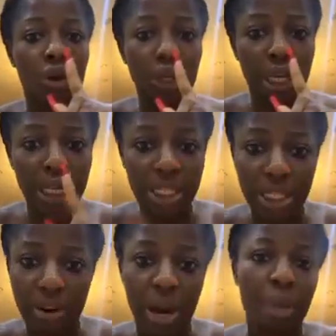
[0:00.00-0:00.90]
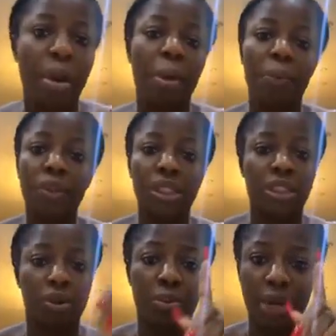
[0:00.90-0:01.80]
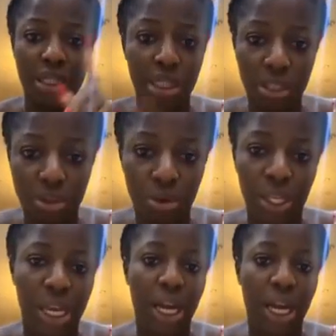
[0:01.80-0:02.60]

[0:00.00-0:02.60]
on Instagram, I'll post it on my TikTok.